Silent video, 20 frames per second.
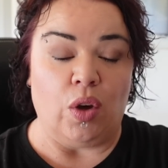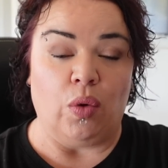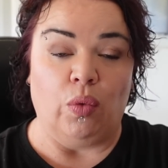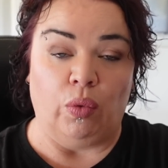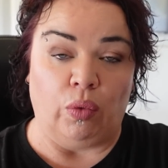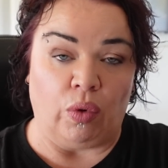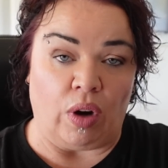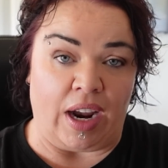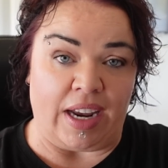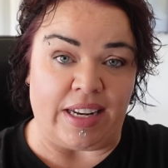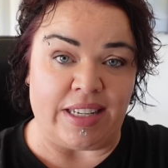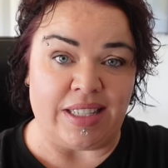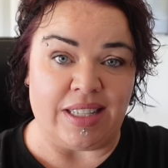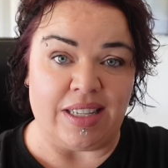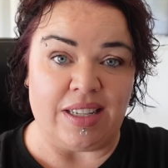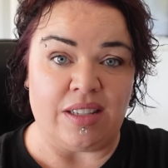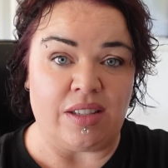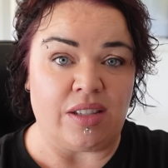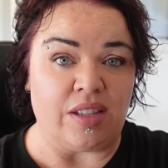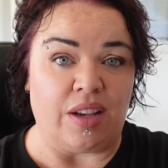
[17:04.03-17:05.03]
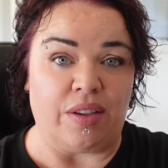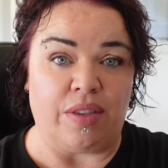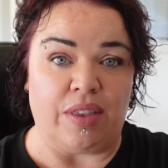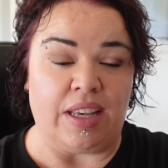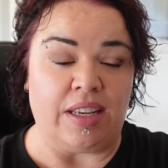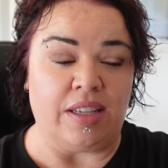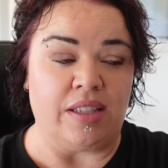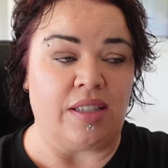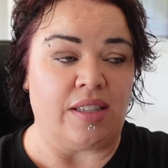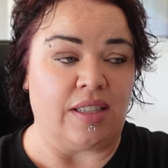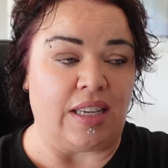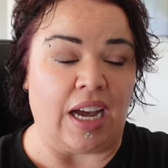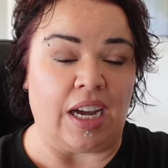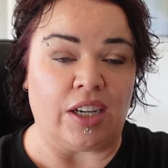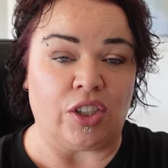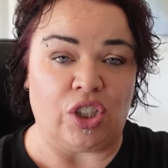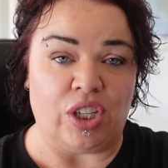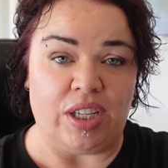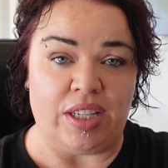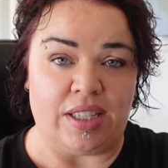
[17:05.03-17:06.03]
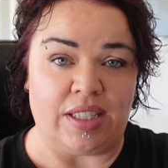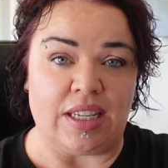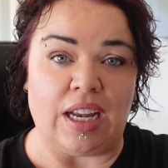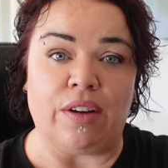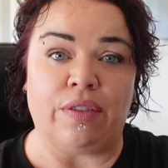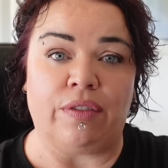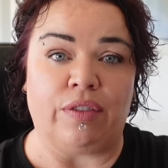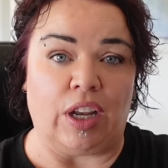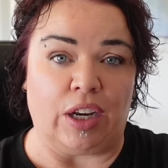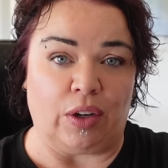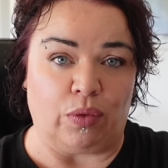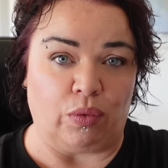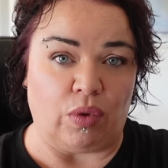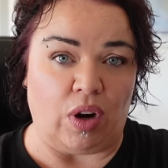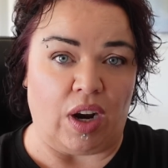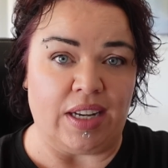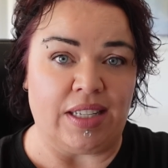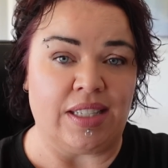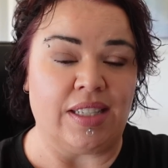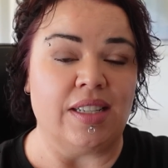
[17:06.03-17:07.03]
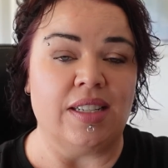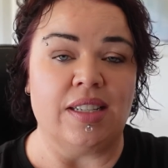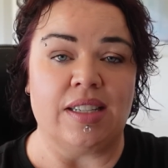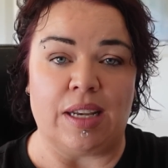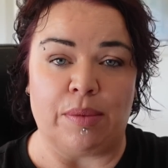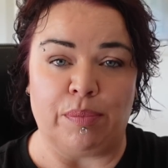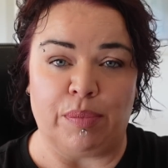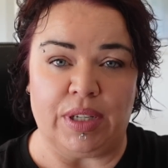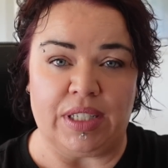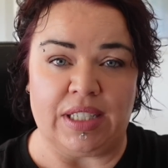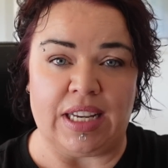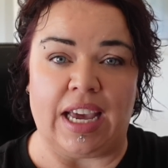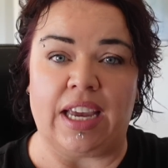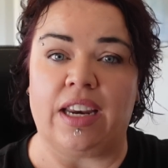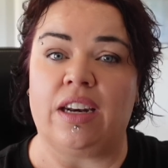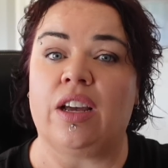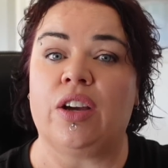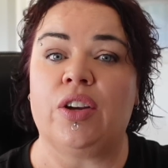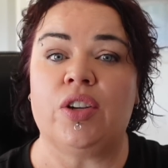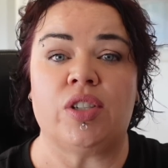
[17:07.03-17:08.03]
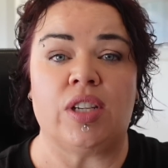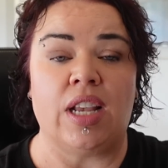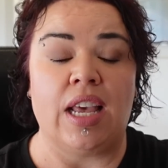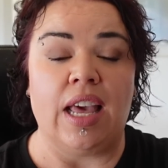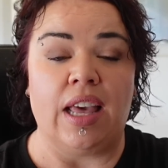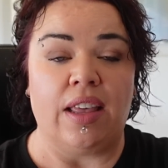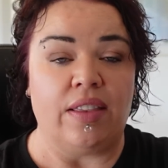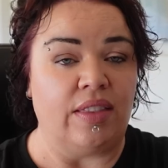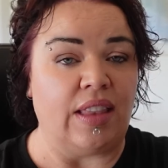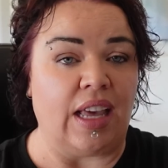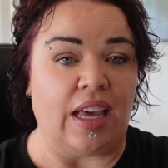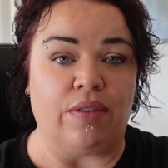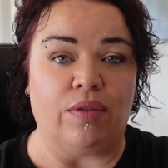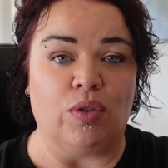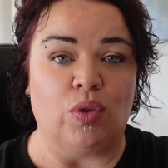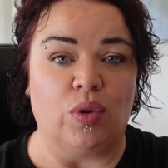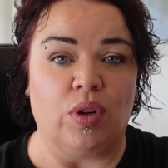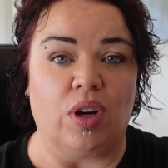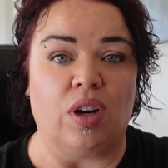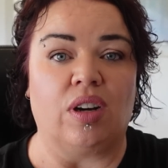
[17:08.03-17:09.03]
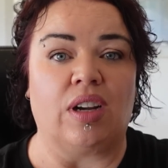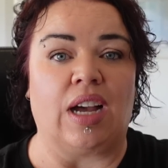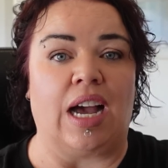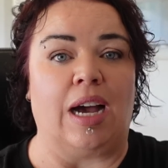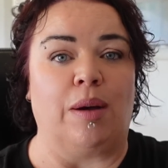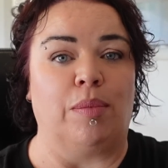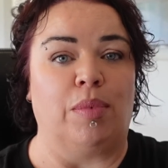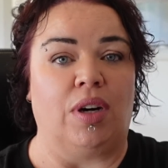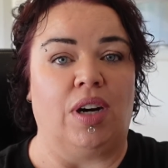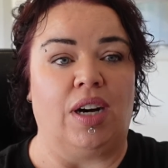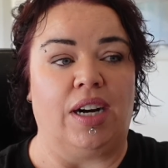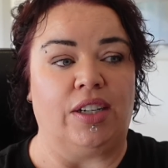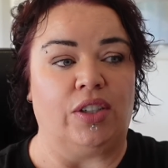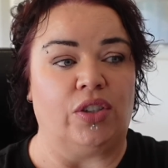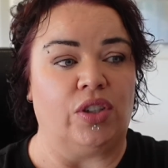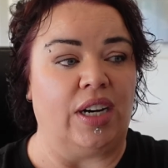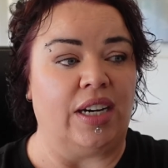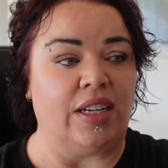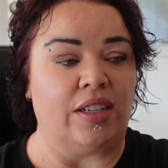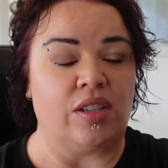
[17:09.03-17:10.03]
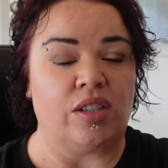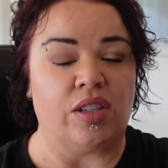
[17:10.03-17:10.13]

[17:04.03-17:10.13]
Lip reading: Rices, so things starchy stuff like rices and potatoes, they've all got carbohydrates.